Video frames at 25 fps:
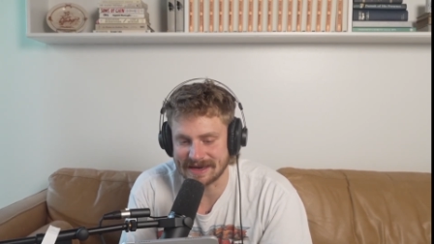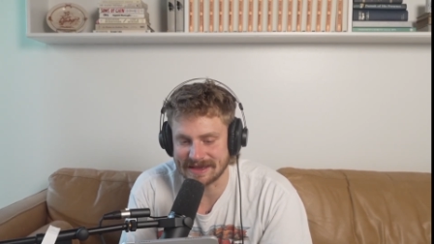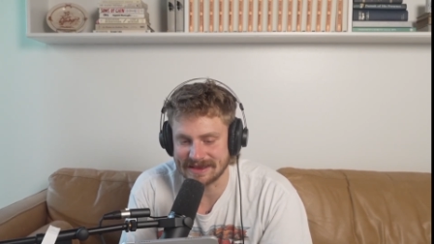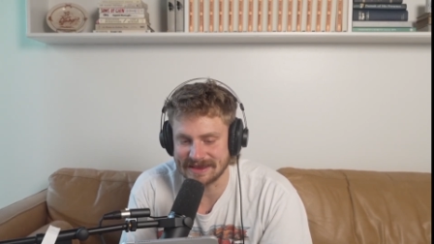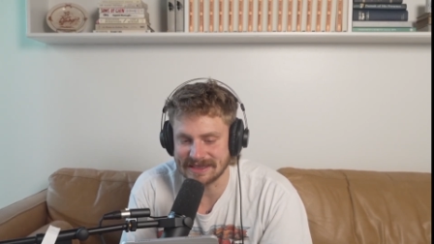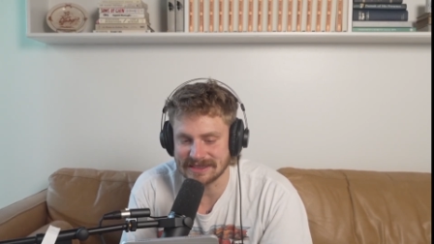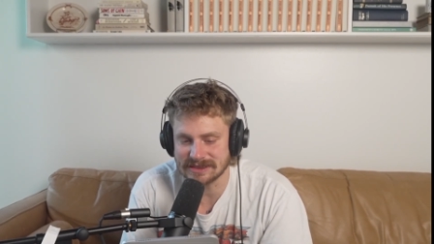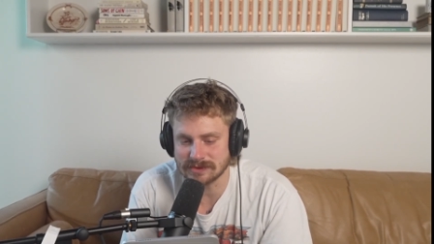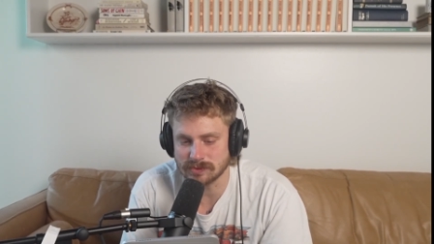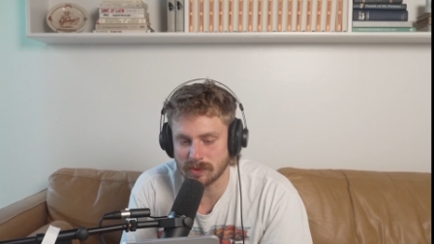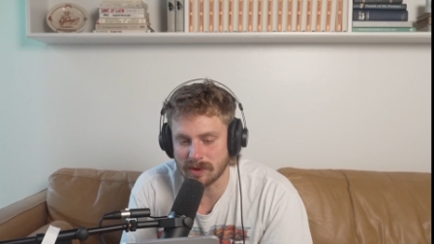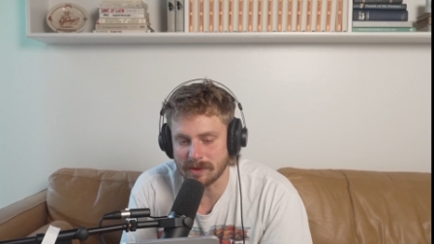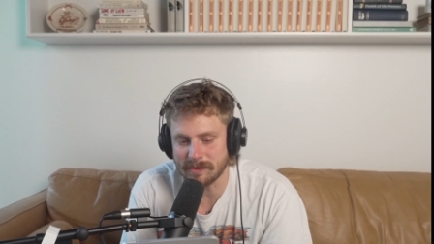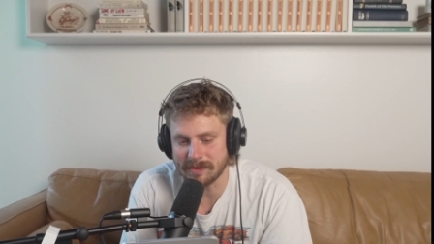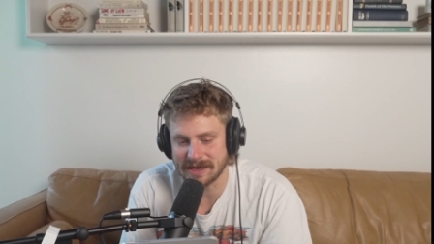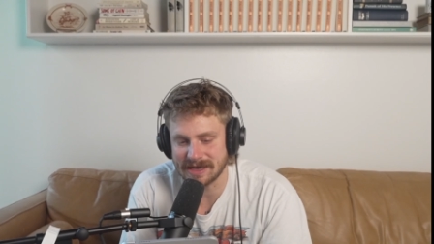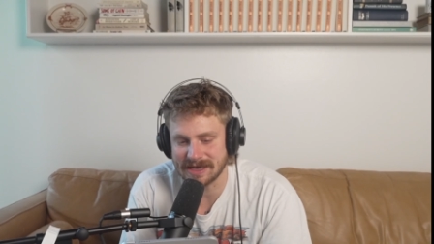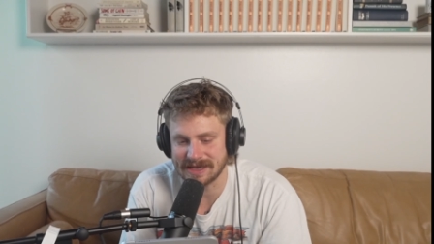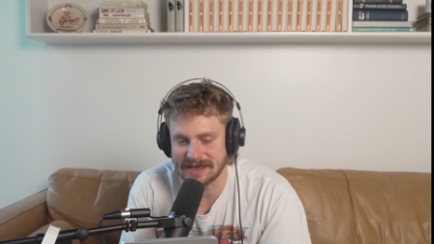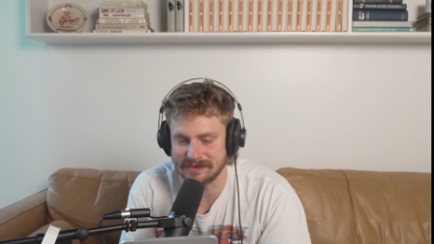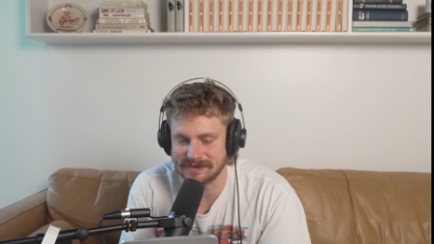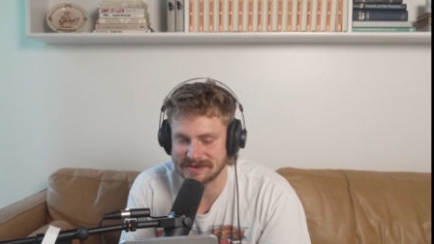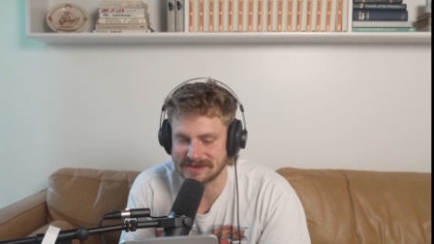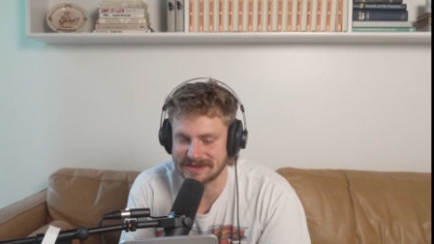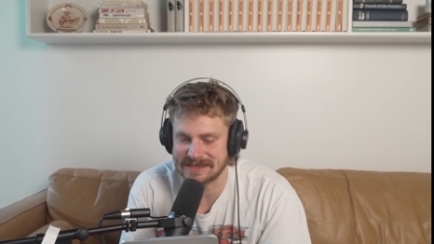and this woman
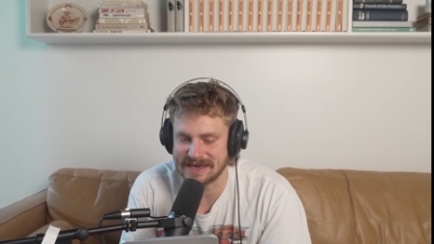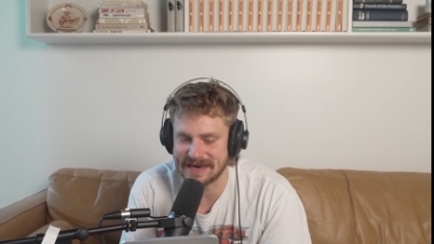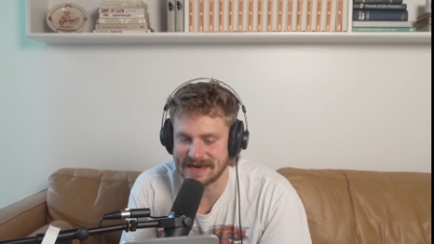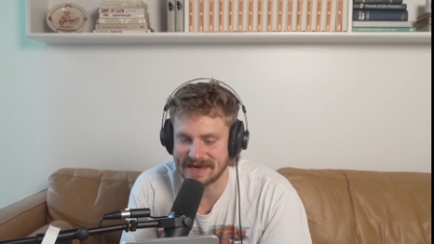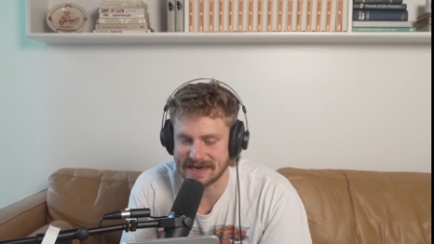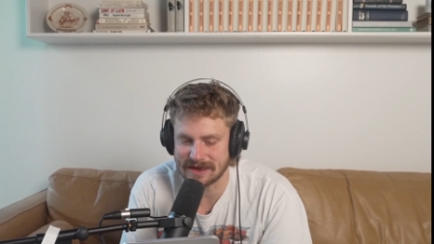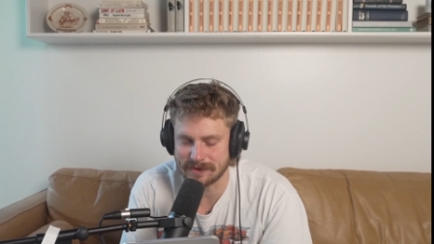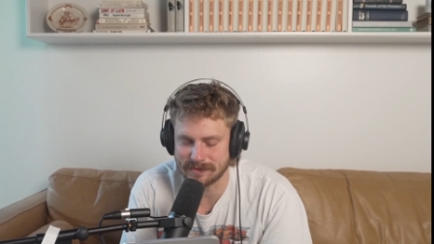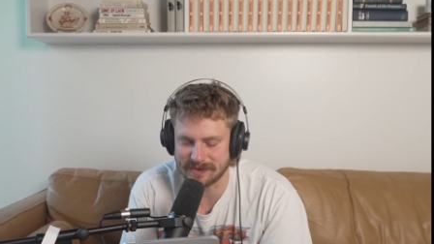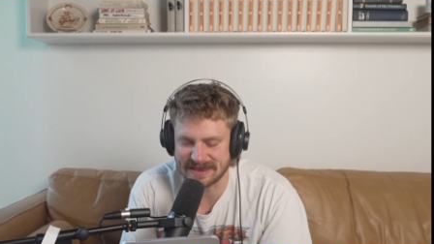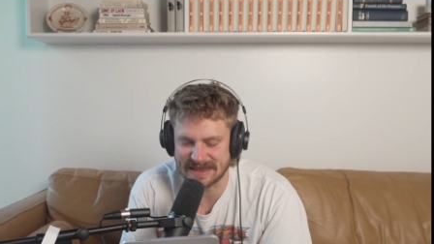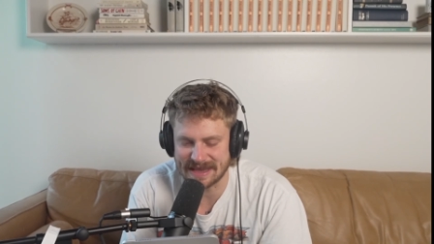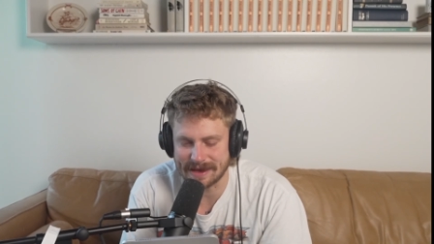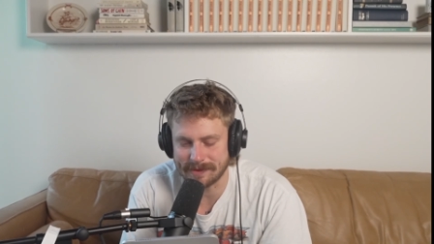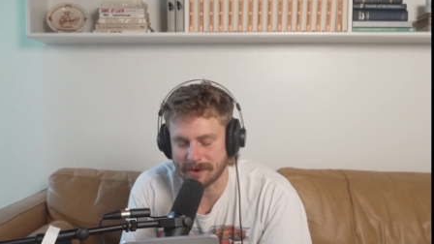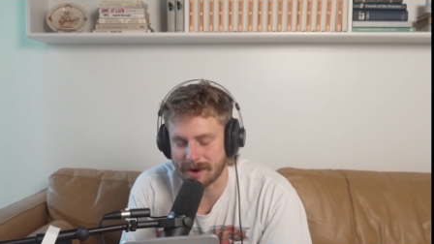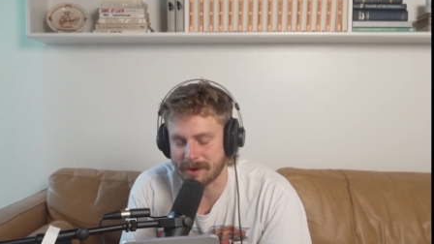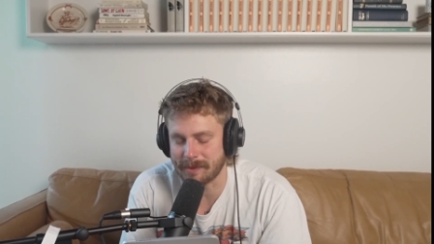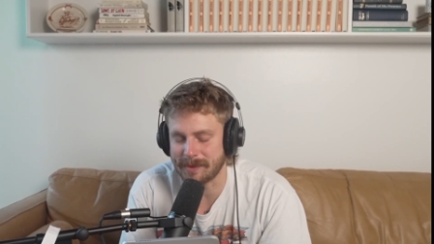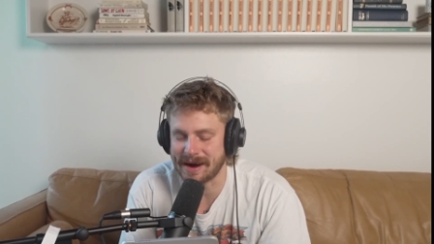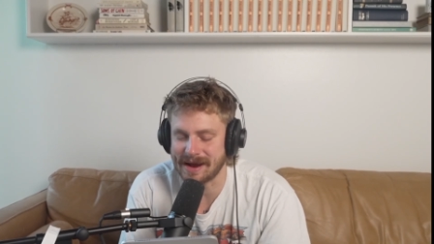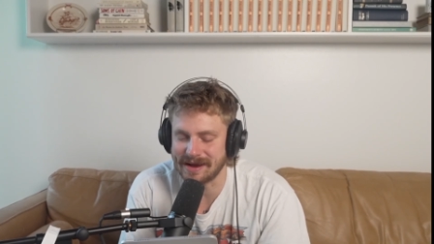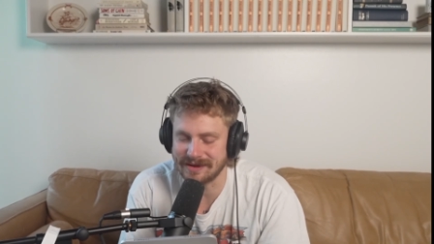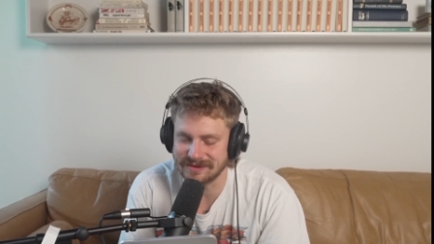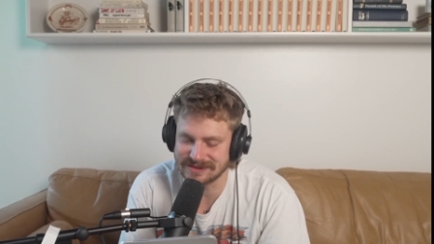he was dating when they were
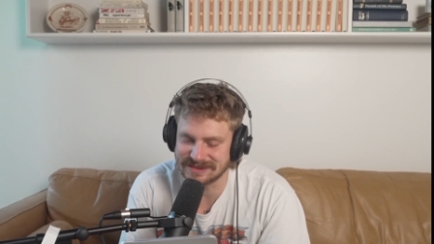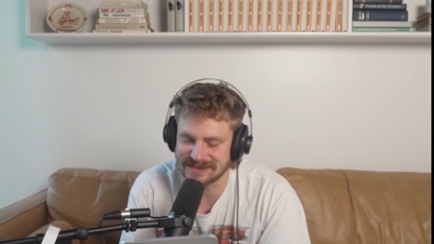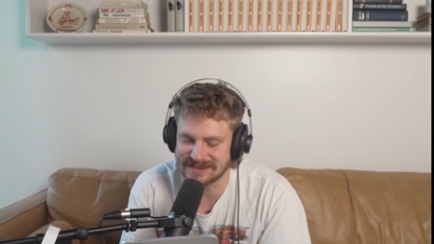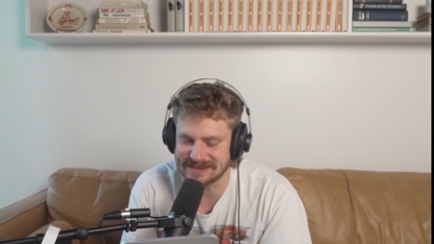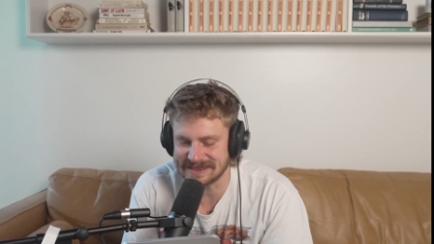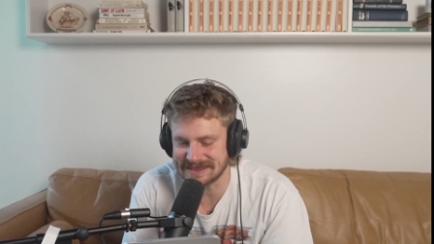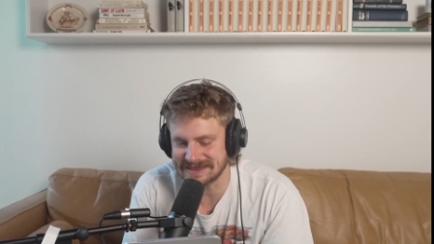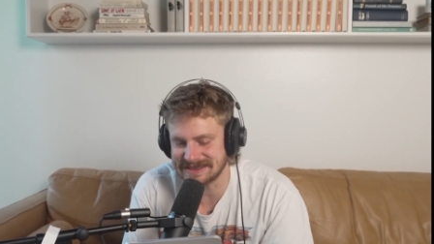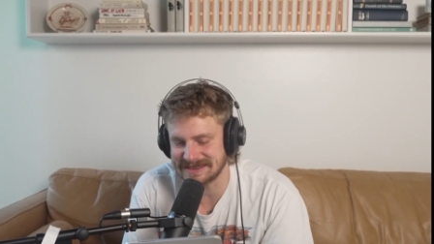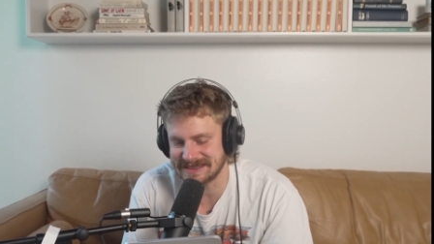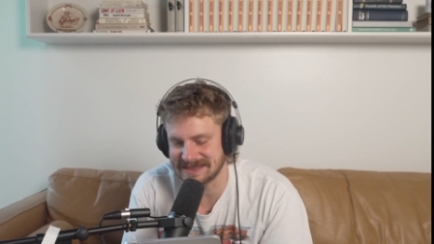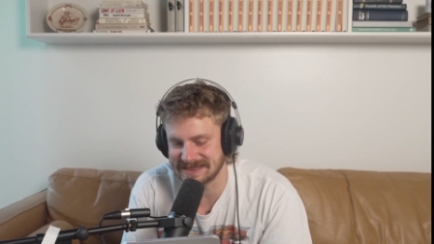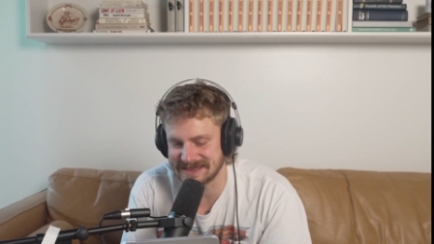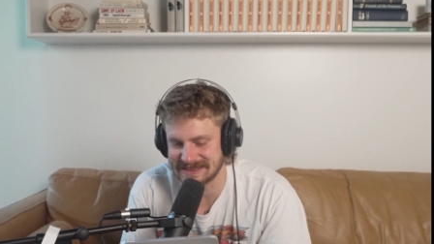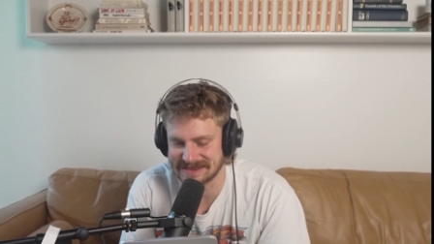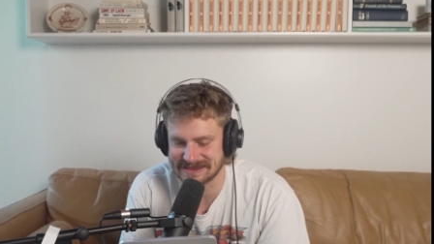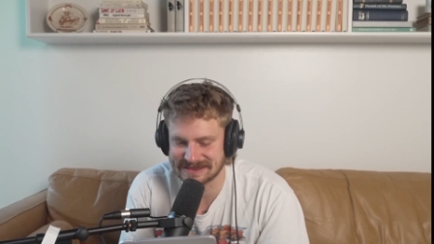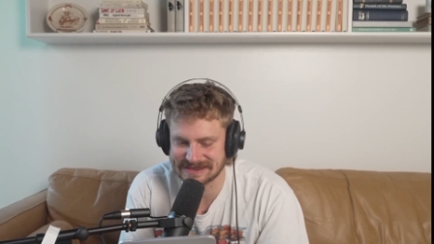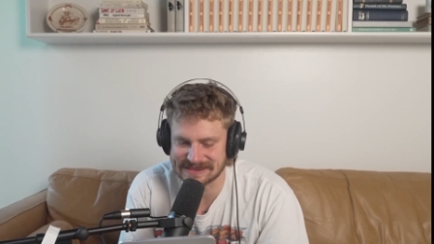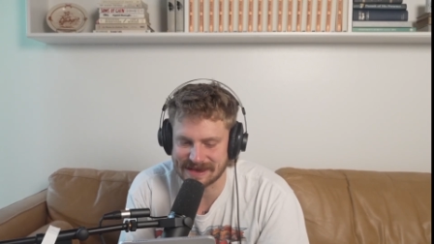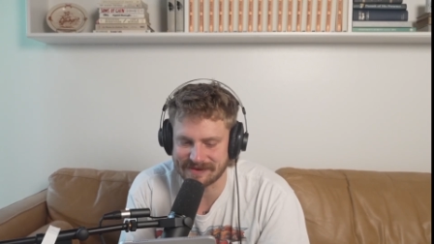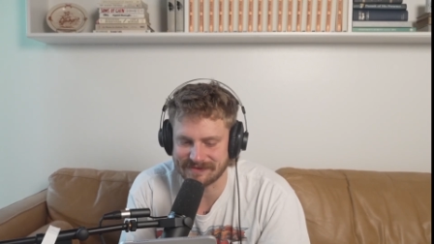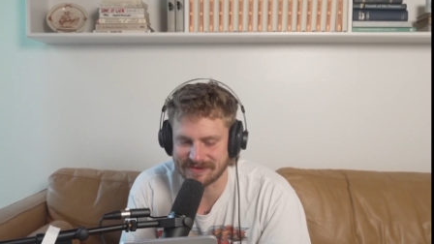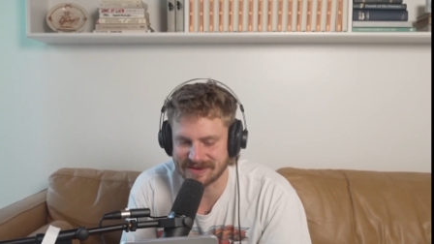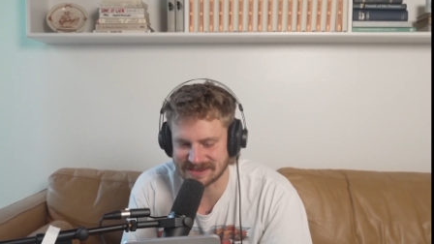around 16,
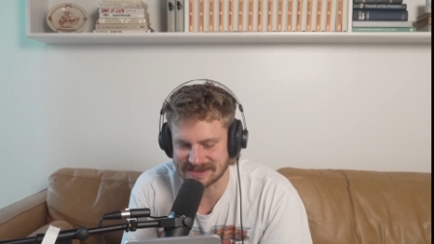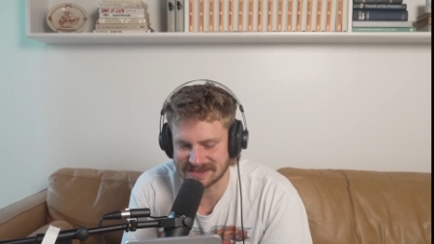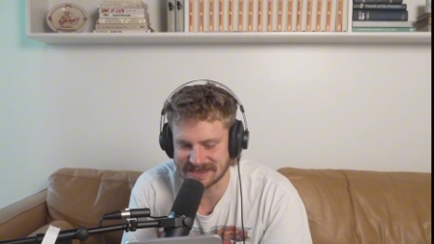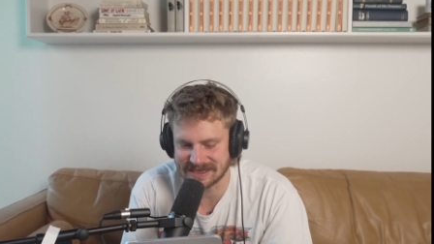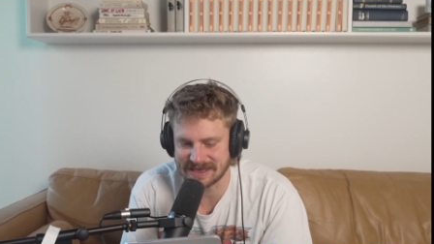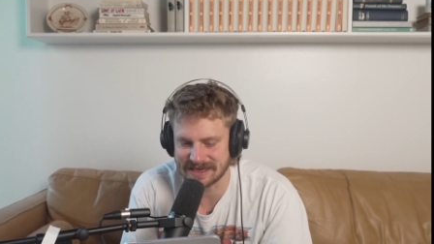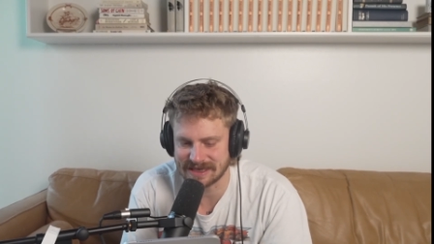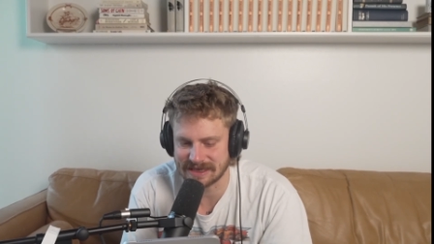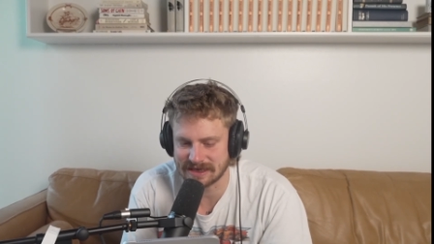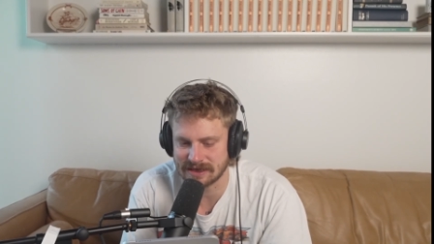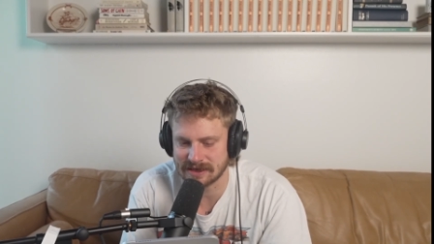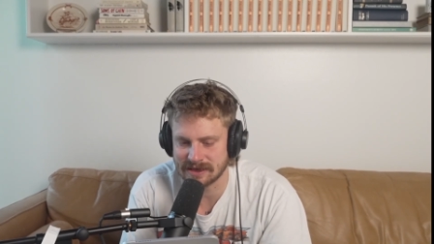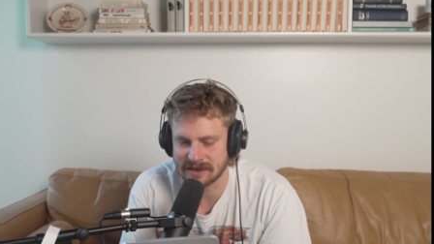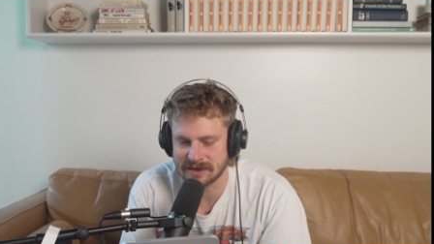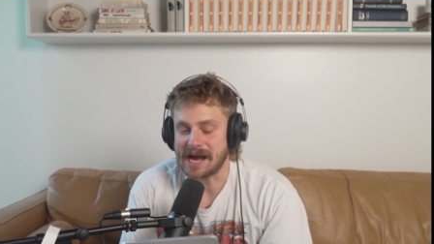17.